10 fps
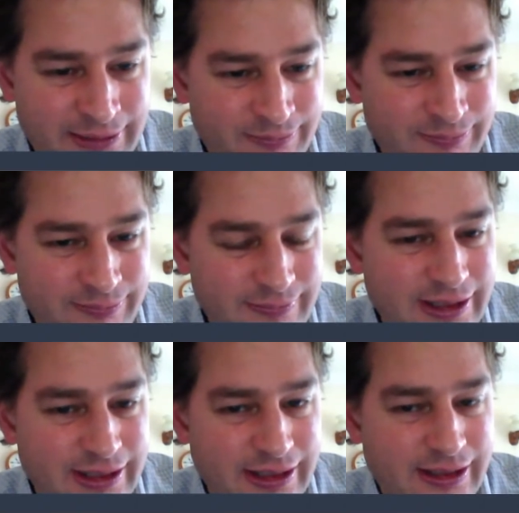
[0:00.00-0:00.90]
um,
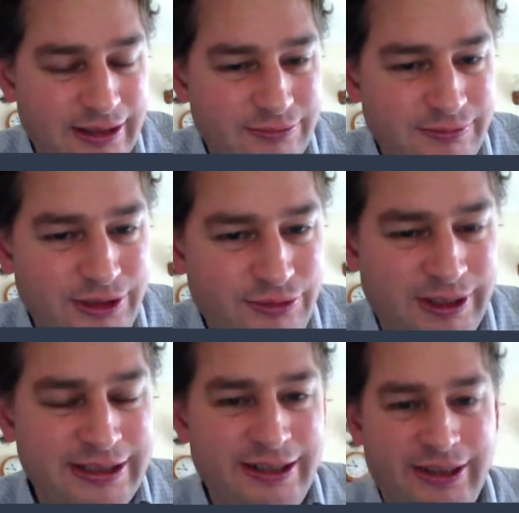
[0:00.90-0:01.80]
which
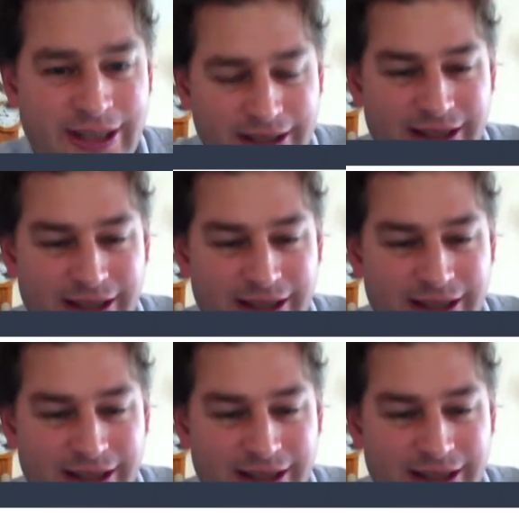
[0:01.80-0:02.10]
one is it?